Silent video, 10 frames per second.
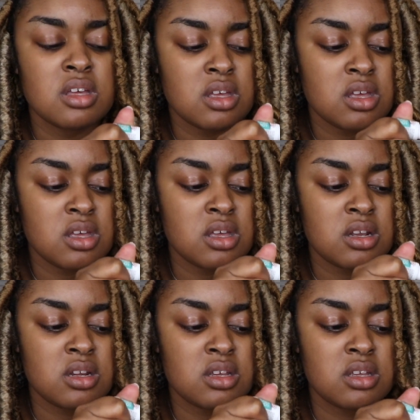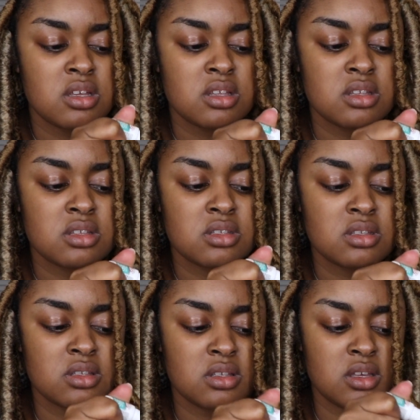And
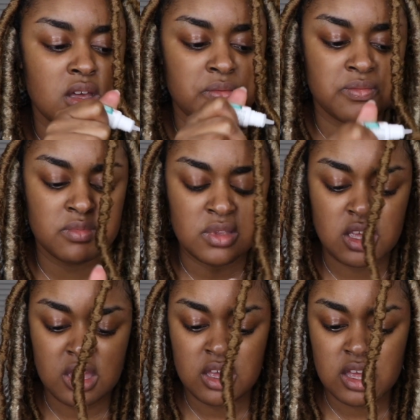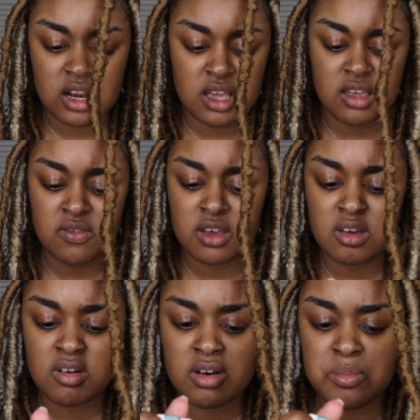yeah, and I even
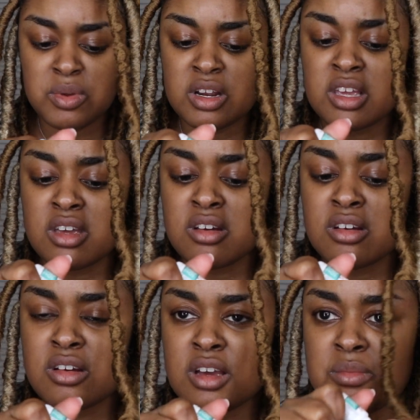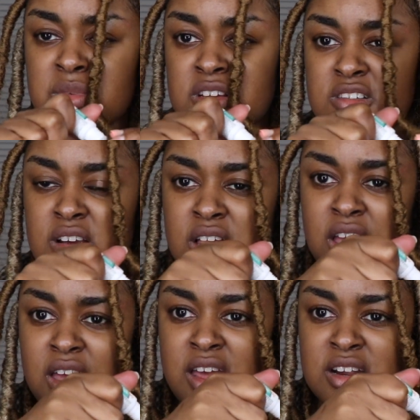go up in here and make sure I
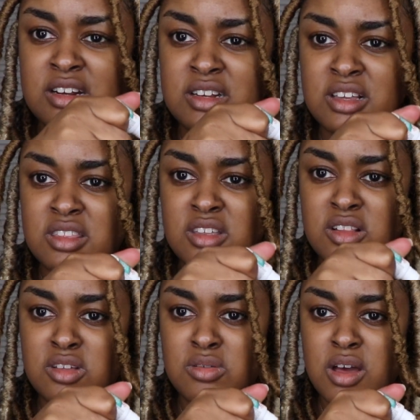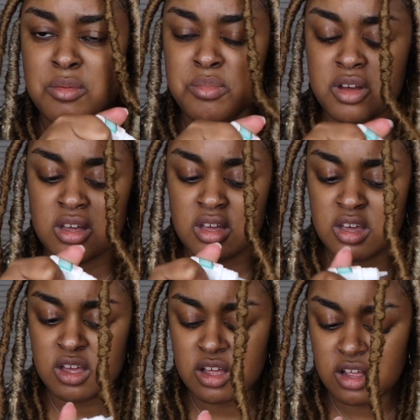like kind of dig the glue up
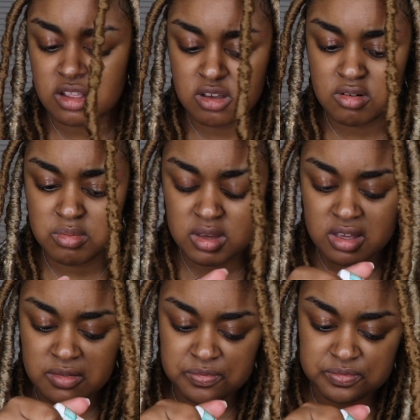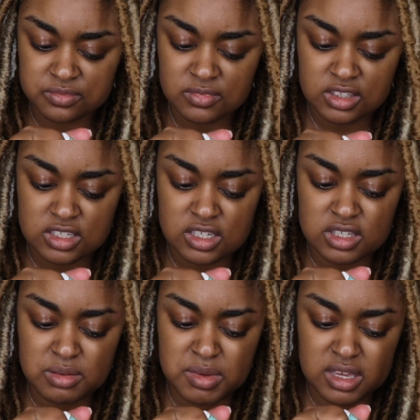a little bit, just
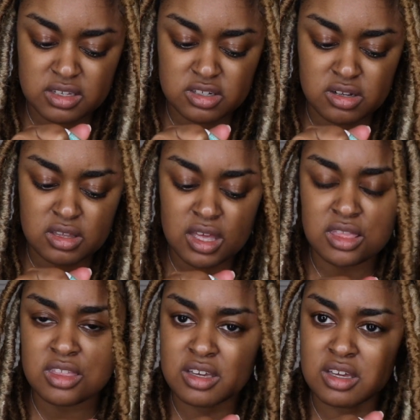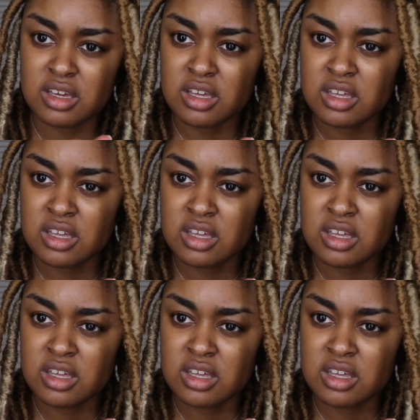to make sure that the